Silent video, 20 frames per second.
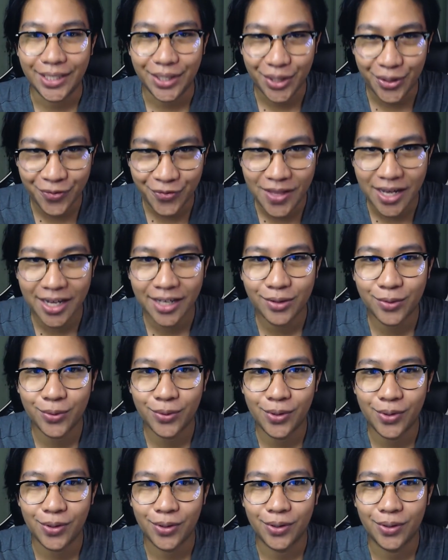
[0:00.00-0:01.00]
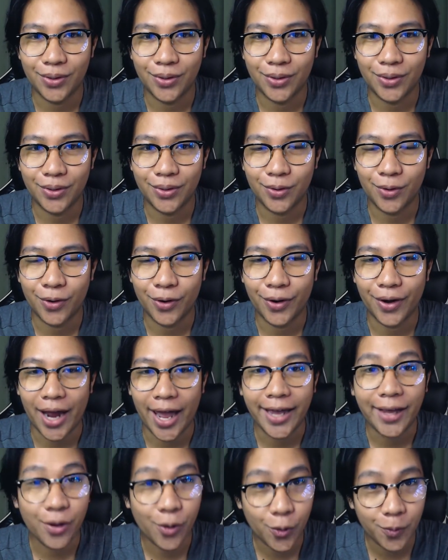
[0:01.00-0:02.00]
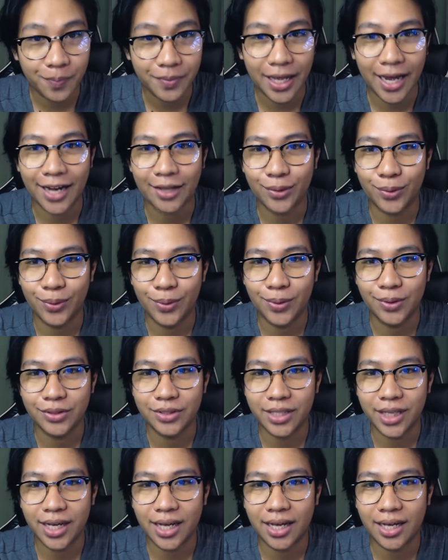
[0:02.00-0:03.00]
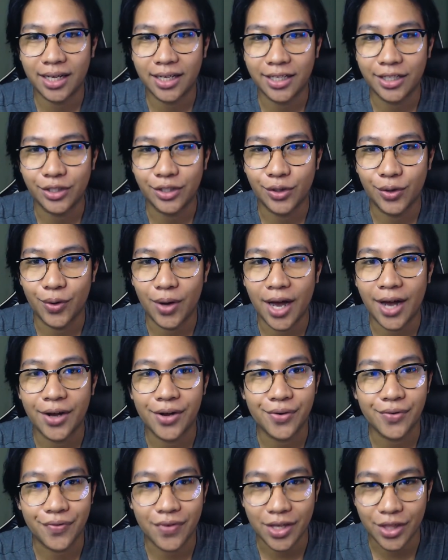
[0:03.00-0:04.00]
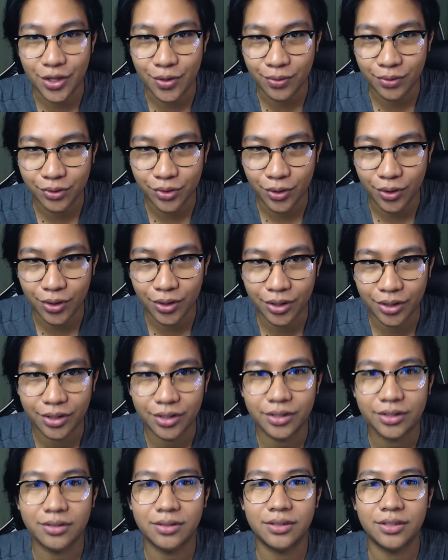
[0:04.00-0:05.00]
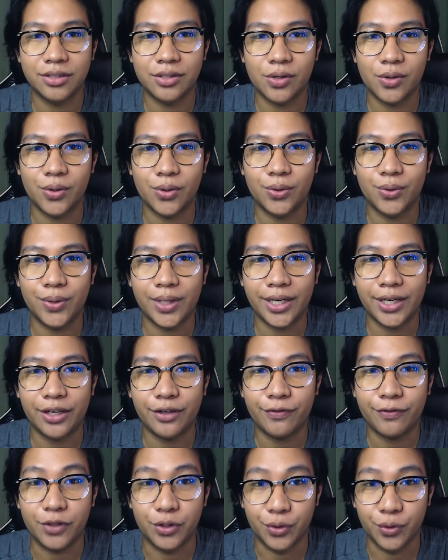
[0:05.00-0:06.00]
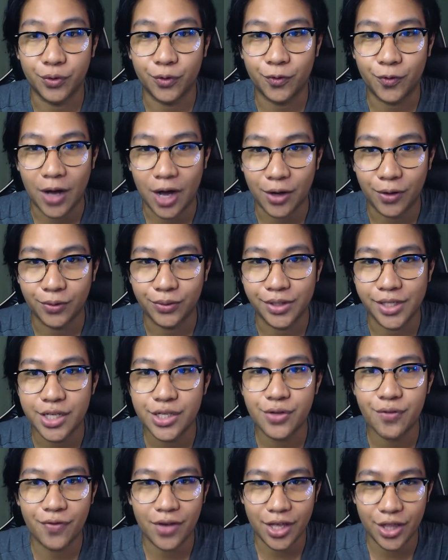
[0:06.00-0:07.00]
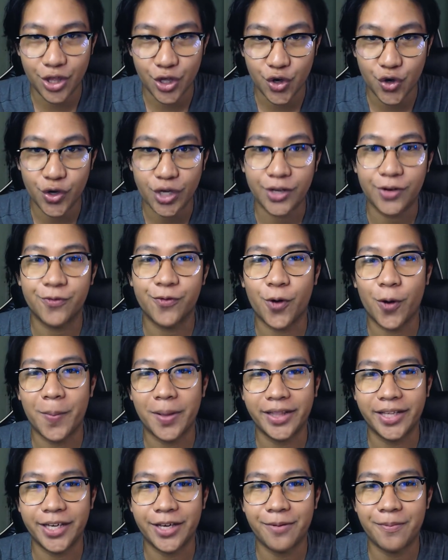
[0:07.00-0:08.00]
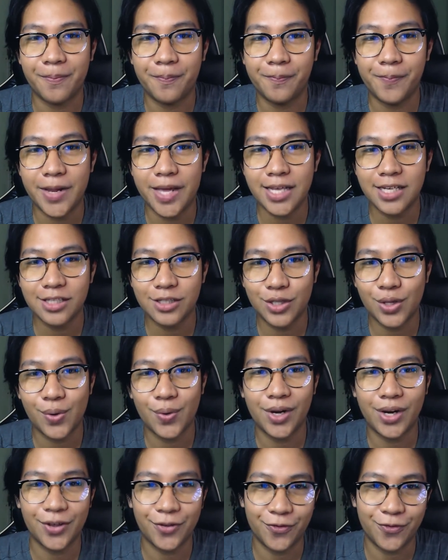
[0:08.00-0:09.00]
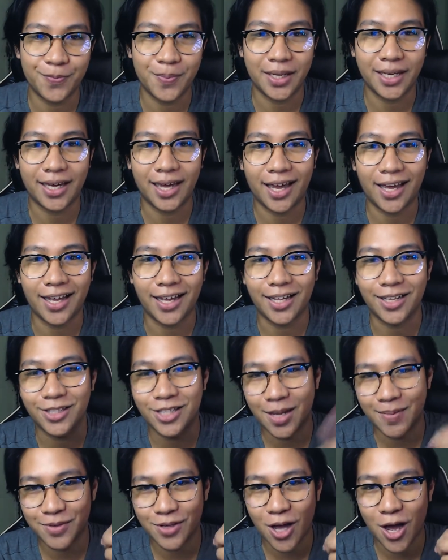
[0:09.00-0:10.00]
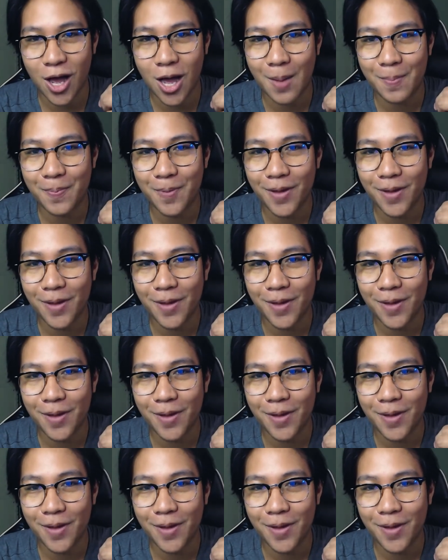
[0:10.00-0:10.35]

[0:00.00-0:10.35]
If nakatulong, or I hope nakatulong sa inyo ang video to. So if you found this video informative, please do leave me a thumbs up.